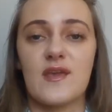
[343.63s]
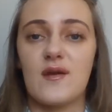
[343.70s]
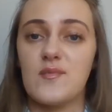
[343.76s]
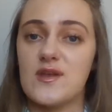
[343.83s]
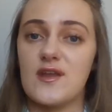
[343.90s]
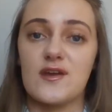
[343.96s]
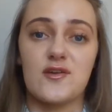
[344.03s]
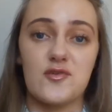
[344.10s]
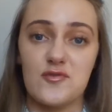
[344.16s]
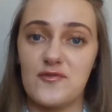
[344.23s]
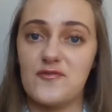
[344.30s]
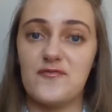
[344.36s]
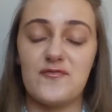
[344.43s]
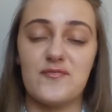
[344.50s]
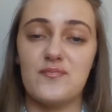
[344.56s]
I mean, I could
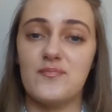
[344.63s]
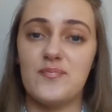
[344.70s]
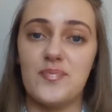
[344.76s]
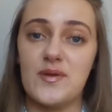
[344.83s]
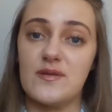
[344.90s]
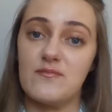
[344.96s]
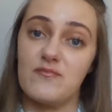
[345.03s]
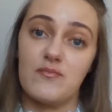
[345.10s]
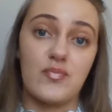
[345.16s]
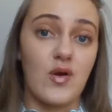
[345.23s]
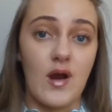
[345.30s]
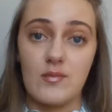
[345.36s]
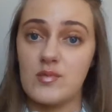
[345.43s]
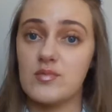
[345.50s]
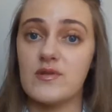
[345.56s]
have been
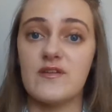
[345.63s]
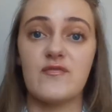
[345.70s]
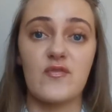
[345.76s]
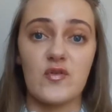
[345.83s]
probably